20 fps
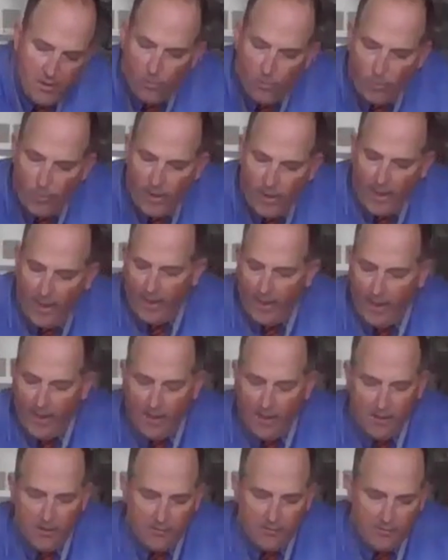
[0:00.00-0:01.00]
We
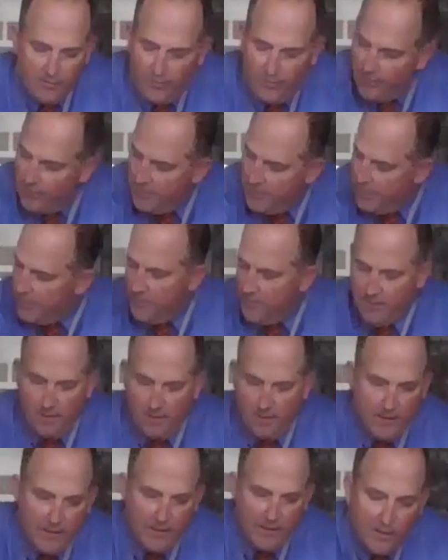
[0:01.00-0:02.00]
have,
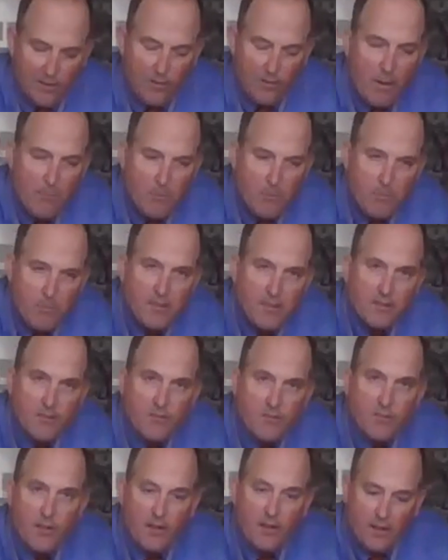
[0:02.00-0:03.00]
I need to grab a piece
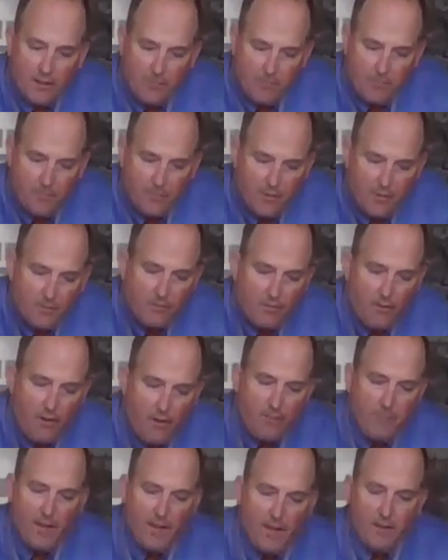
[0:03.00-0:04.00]
of zinc. I'll
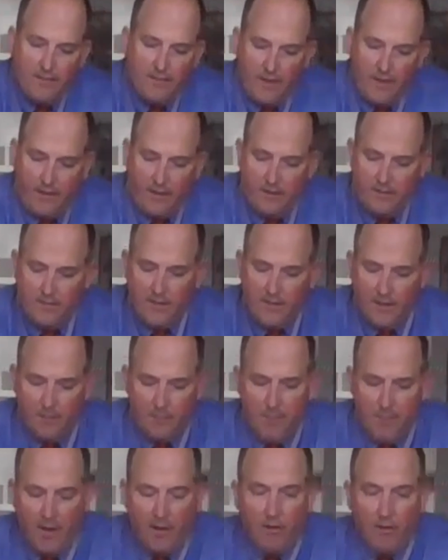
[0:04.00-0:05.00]
grab that in a second. Zinc
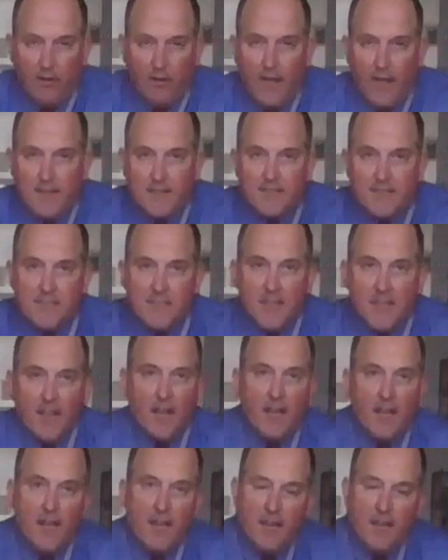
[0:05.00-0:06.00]
metal and
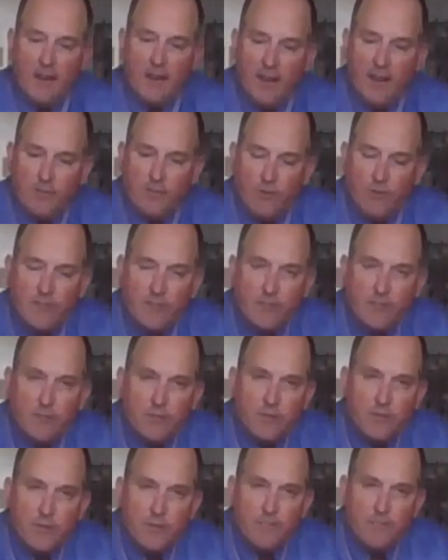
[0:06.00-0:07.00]
zinc nitrate
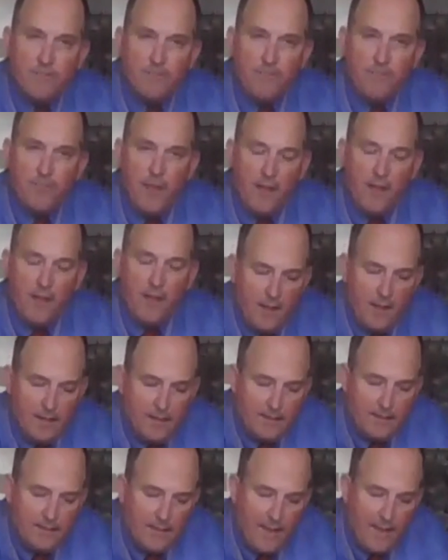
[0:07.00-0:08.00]
solution,
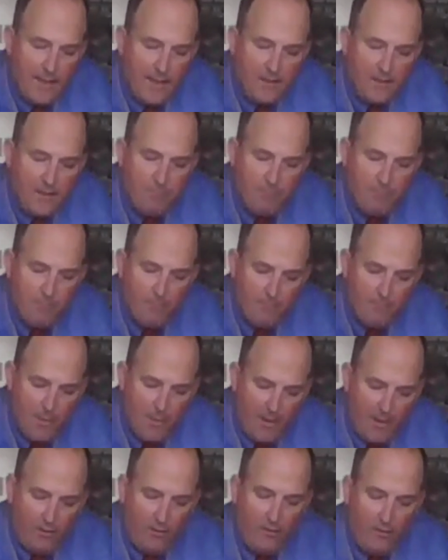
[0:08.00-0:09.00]
lead
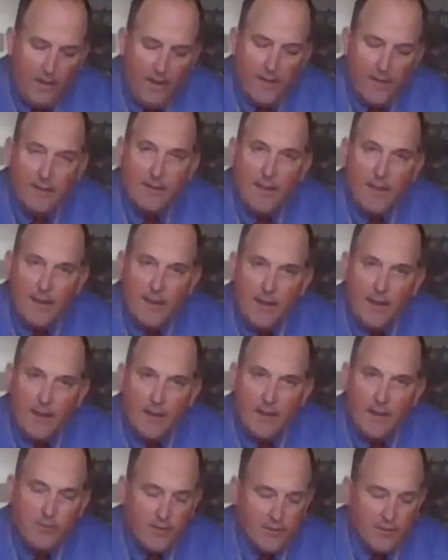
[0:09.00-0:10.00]
metal and lead
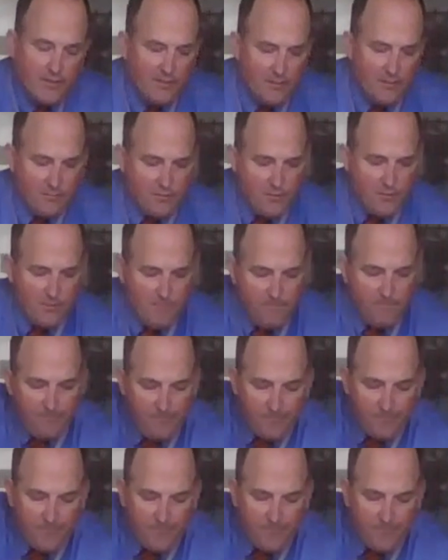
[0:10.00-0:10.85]
nitrate solution,